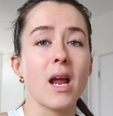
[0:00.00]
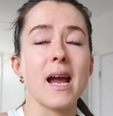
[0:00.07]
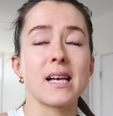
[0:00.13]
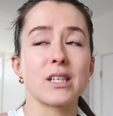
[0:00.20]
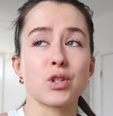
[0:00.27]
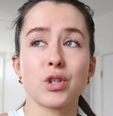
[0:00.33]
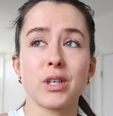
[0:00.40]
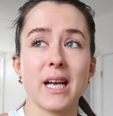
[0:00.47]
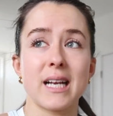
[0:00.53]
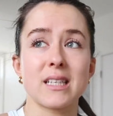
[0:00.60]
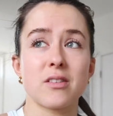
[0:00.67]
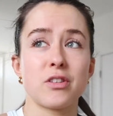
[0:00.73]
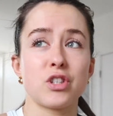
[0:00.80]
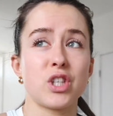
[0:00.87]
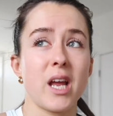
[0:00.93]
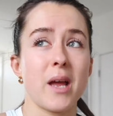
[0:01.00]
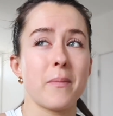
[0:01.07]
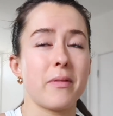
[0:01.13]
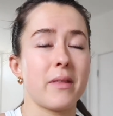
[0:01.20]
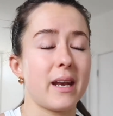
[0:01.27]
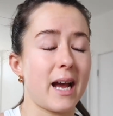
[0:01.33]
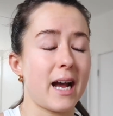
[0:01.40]
I just couldn't get to the gym
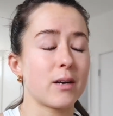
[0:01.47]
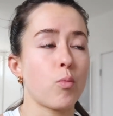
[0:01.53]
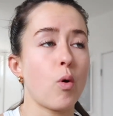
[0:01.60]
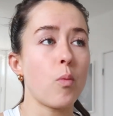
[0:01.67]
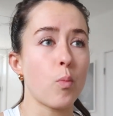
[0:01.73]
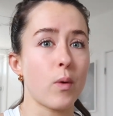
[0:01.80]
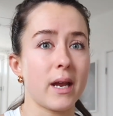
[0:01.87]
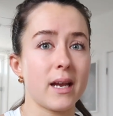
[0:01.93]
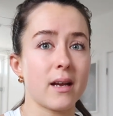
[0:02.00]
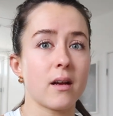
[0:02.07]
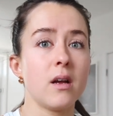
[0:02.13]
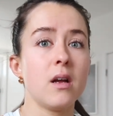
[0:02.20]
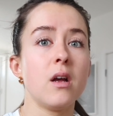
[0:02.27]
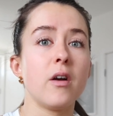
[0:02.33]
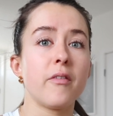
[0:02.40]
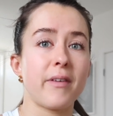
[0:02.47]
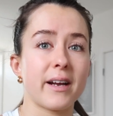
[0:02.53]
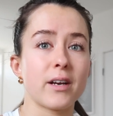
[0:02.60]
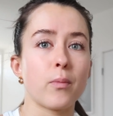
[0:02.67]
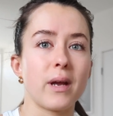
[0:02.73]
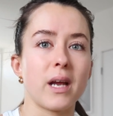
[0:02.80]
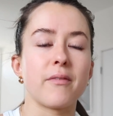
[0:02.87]
and then I had one week,
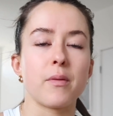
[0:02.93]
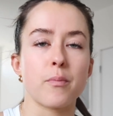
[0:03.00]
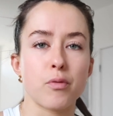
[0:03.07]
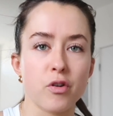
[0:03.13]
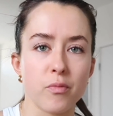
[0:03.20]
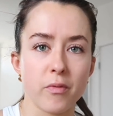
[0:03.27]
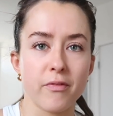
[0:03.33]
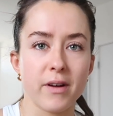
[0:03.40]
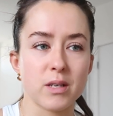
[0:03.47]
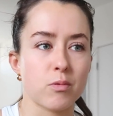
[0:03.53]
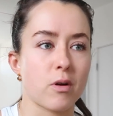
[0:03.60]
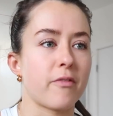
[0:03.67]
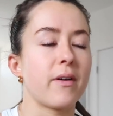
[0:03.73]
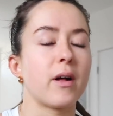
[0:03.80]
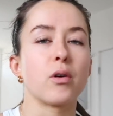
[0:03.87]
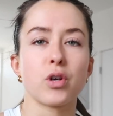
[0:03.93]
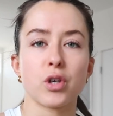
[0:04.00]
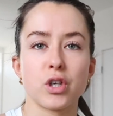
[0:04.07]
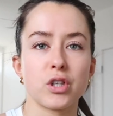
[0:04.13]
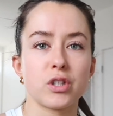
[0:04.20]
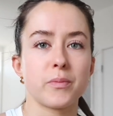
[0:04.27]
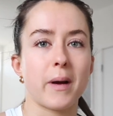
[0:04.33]
final week of improvement phase where I felt
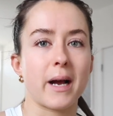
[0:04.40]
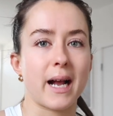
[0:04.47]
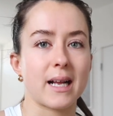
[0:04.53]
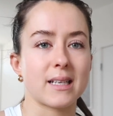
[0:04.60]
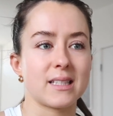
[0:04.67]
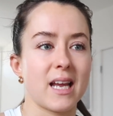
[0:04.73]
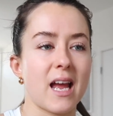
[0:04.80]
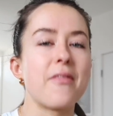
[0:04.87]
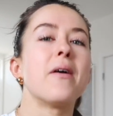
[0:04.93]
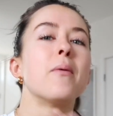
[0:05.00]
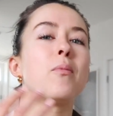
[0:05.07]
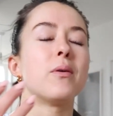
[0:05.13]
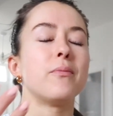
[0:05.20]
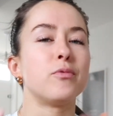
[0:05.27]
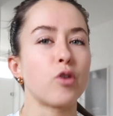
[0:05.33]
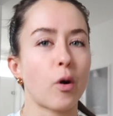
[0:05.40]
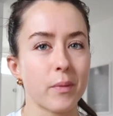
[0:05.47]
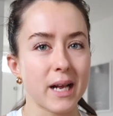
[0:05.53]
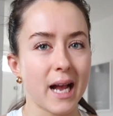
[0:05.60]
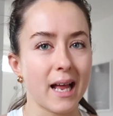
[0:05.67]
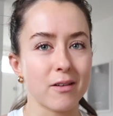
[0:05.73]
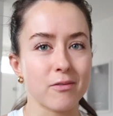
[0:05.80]
good, back at it, and then we dropped
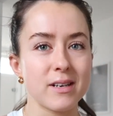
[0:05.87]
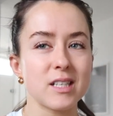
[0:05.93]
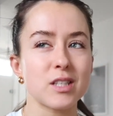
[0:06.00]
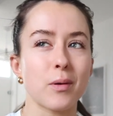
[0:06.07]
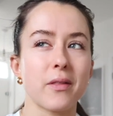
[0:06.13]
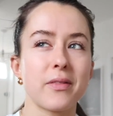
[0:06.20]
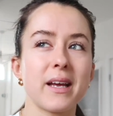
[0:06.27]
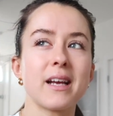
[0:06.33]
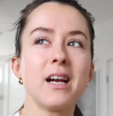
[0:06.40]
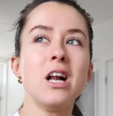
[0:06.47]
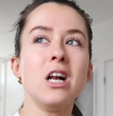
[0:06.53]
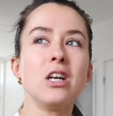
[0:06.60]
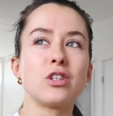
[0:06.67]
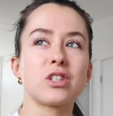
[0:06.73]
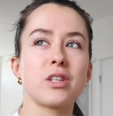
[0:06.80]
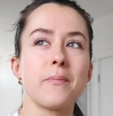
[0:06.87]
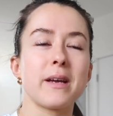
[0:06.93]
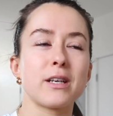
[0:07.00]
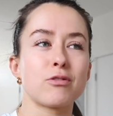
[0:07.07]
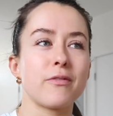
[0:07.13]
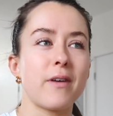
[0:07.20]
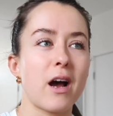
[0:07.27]
the calories. So I think just a
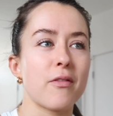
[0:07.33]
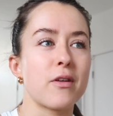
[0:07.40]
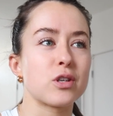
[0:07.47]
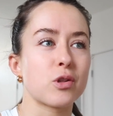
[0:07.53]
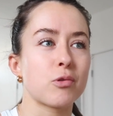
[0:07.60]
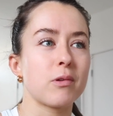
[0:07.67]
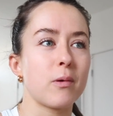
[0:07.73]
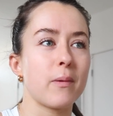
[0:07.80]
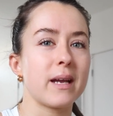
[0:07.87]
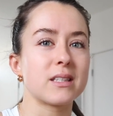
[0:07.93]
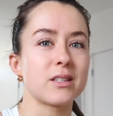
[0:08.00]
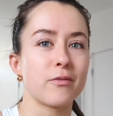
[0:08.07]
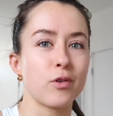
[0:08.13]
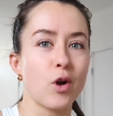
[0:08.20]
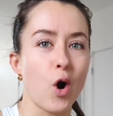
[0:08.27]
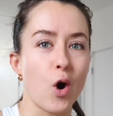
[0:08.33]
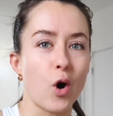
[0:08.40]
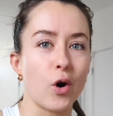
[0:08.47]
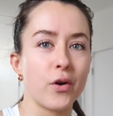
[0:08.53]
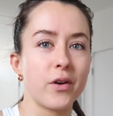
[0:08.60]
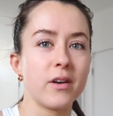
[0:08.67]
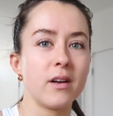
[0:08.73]
mixture of how those three weeks have
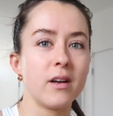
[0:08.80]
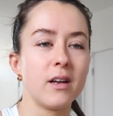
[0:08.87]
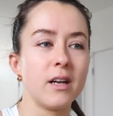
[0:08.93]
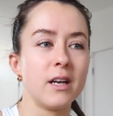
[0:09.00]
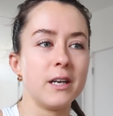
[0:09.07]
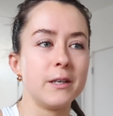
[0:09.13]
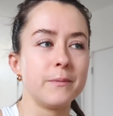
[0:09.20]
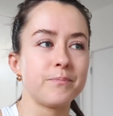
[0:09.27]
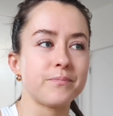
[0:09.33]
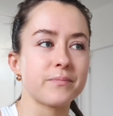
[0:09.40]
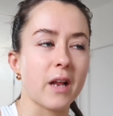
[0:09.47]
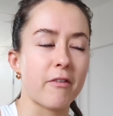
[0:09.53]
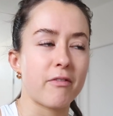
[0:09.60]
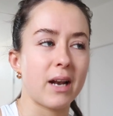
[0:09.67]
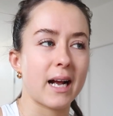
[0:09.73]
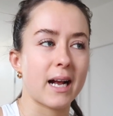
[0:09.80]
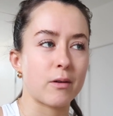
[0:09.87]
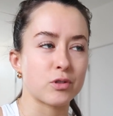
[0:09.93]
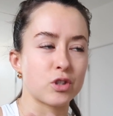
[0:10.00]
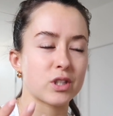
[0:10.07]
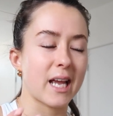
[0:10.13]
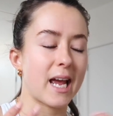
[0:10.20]
gone, I feel like I
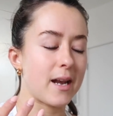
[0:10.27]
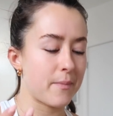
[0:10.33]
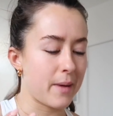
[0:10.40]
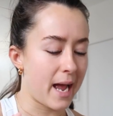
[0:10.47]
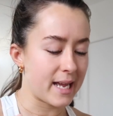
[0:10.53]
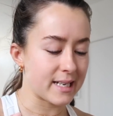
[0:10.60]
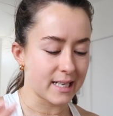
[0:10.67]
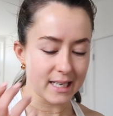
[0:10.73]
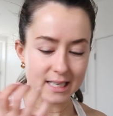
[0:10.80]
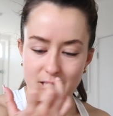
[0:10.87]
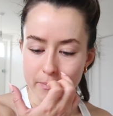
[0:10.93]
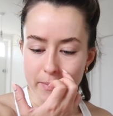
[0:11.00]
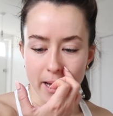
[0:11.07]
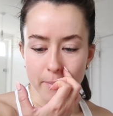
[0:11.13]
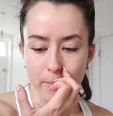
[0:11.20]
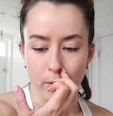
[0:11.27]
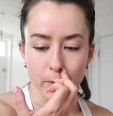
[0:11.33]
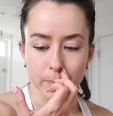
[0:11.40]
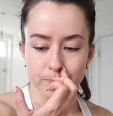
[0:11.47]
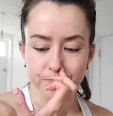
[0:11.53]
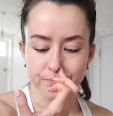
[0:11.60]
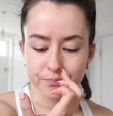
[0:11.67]
was just getting in my head a little bit,
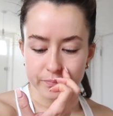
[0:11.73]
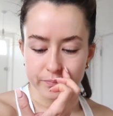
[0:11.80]
but